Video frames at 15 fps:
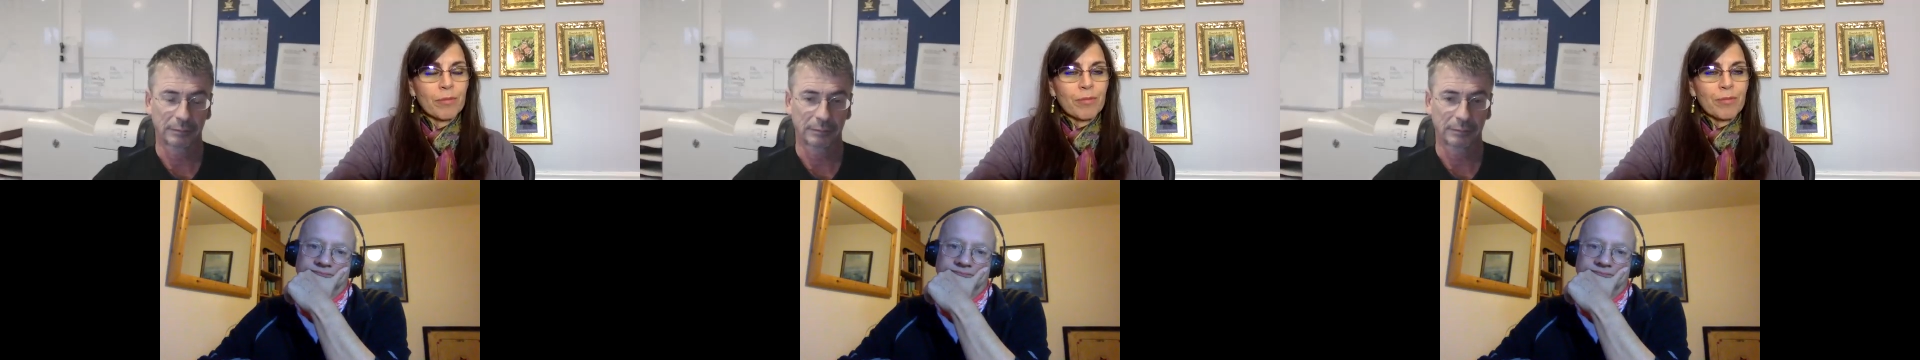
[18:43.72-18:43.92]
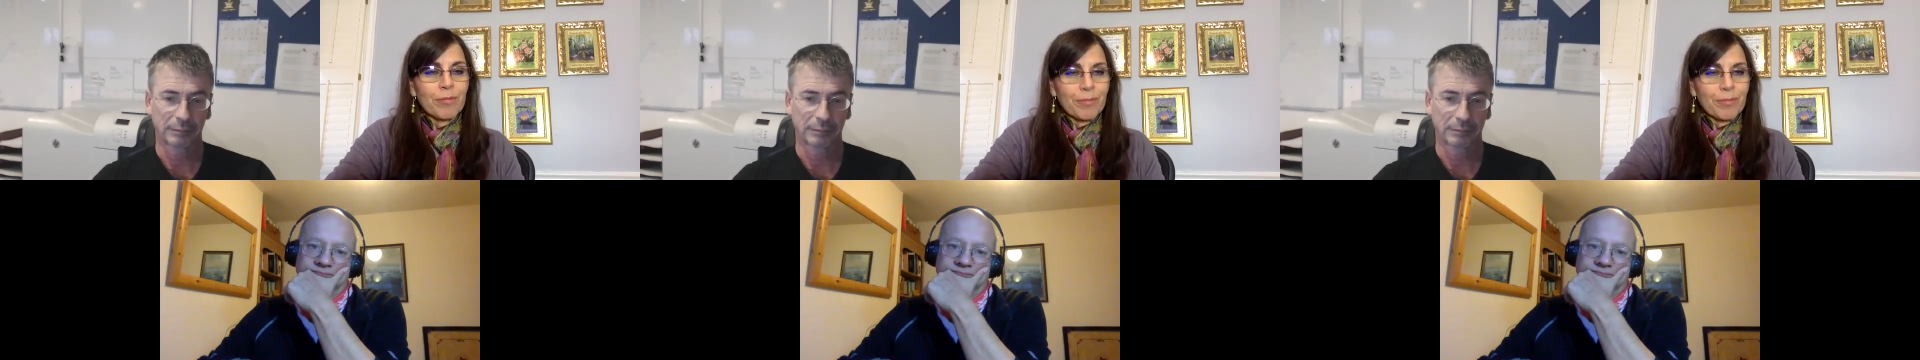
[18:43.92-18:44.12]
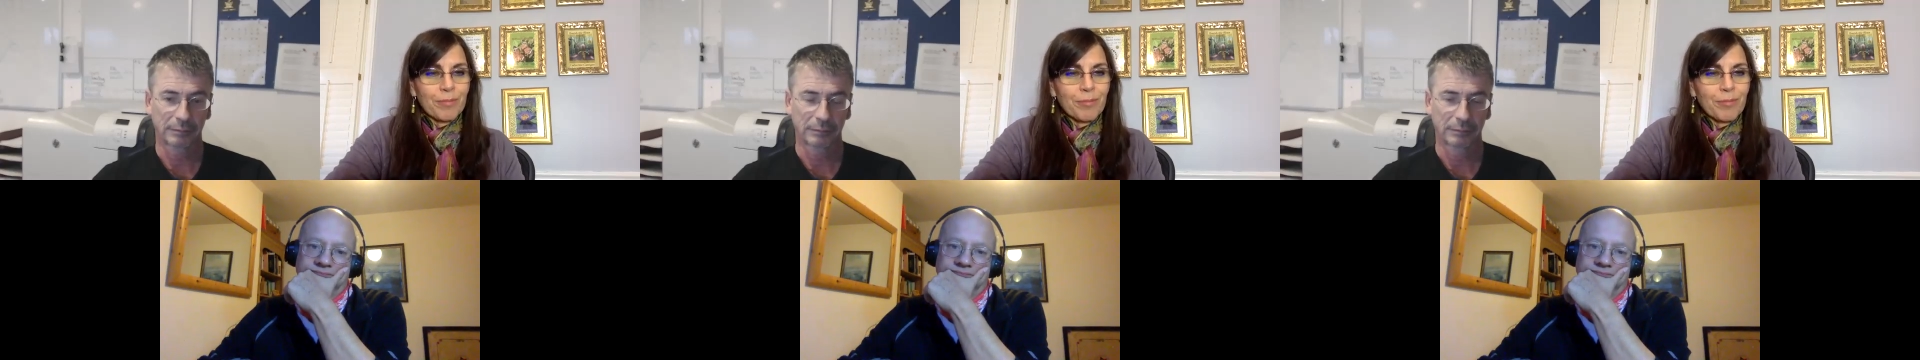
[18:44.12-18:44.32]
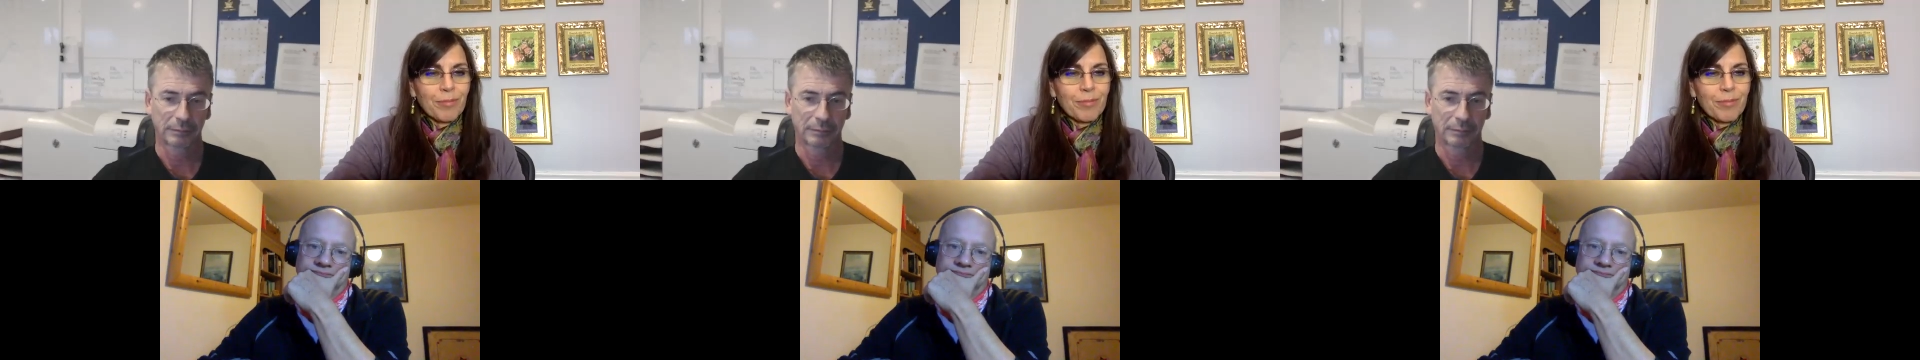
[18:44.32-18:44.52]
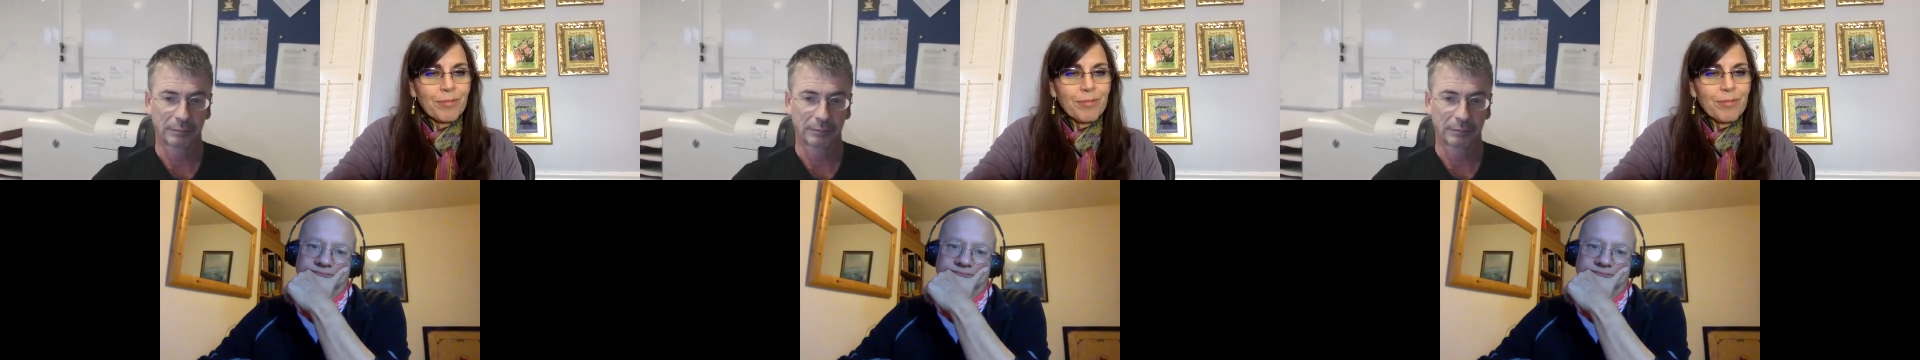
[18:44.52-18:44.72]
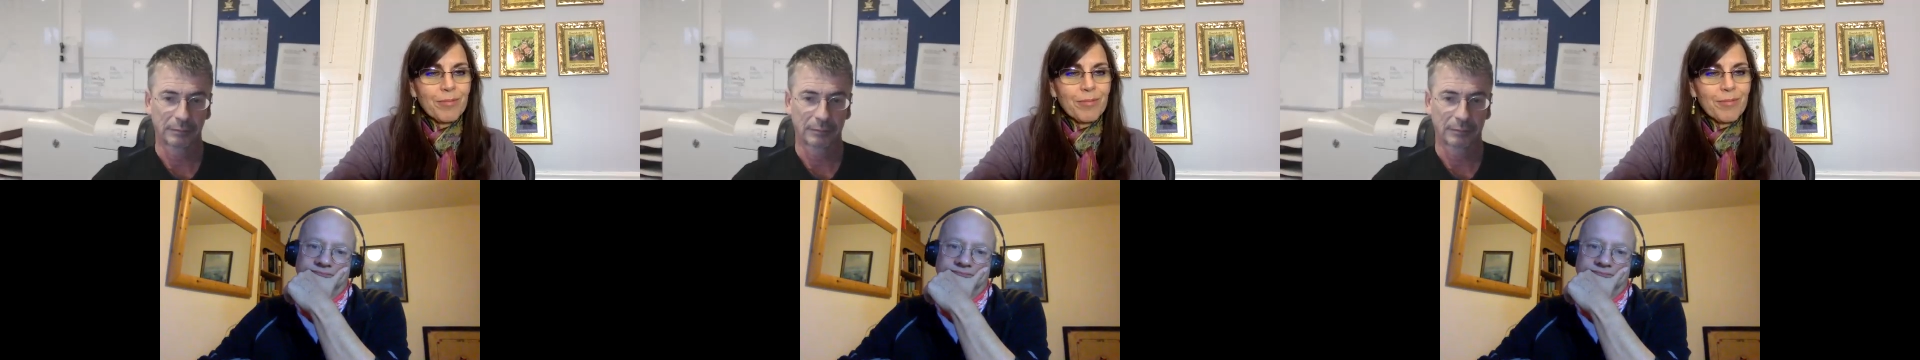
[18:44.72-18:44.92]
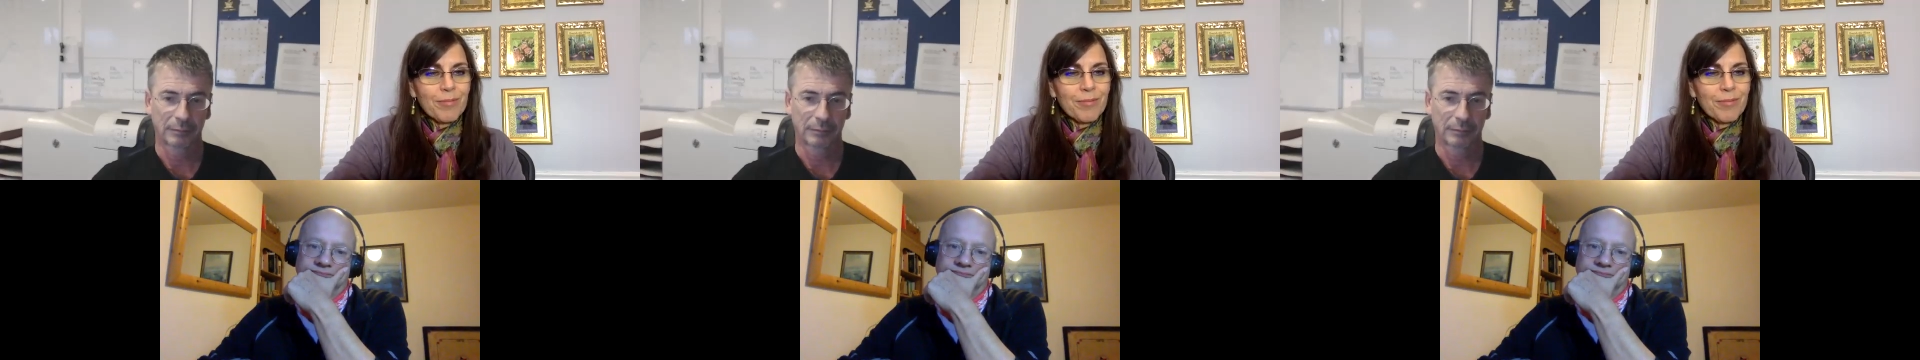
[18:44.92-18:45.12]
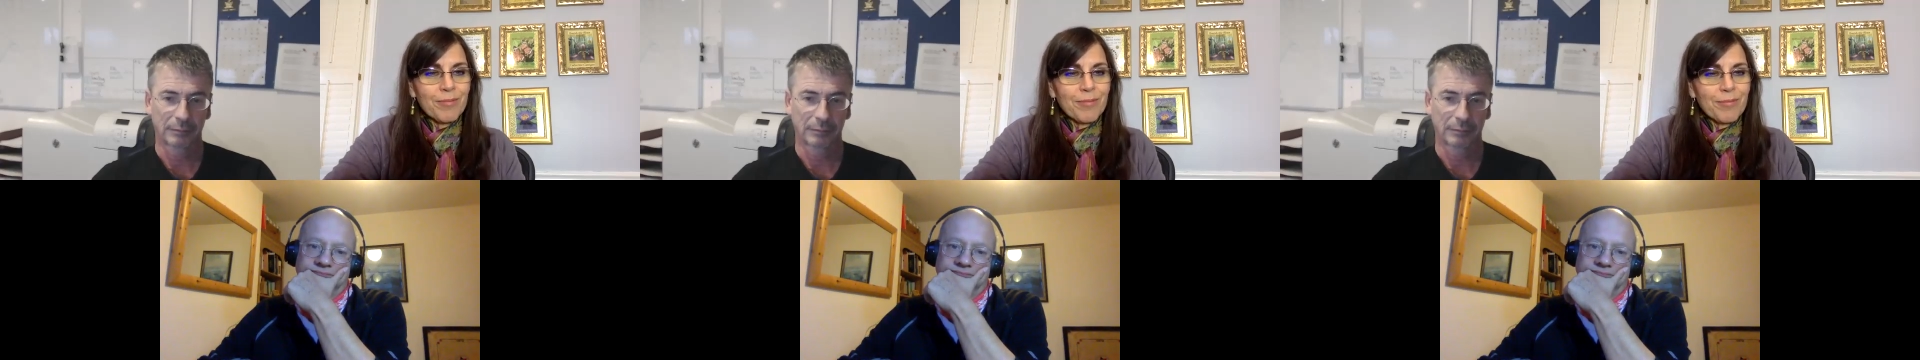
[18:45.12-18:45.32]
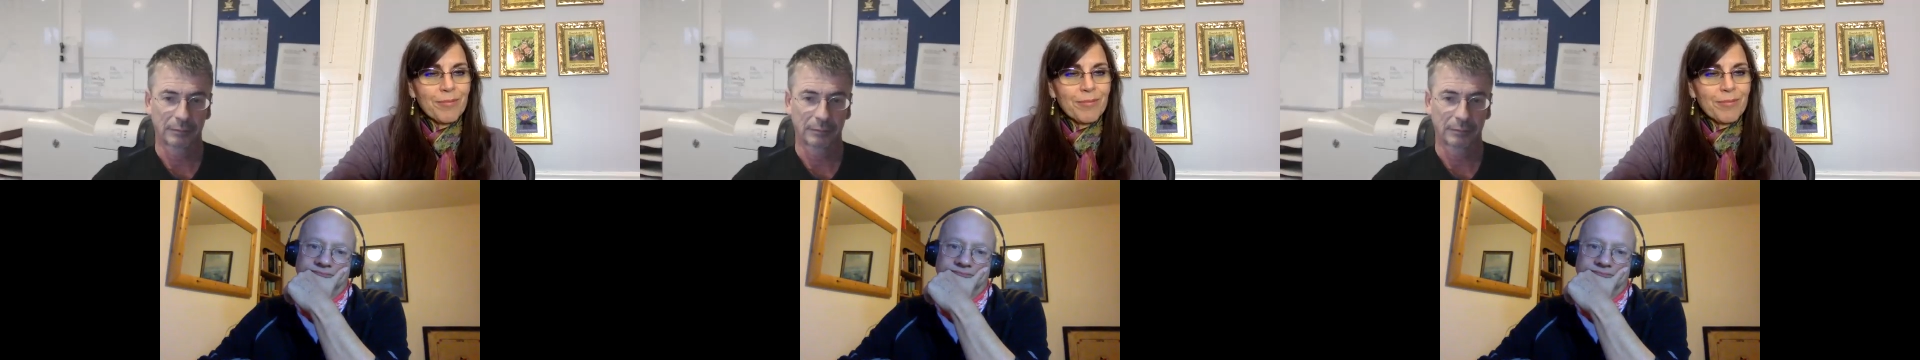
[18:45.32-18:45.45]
Nothing is said.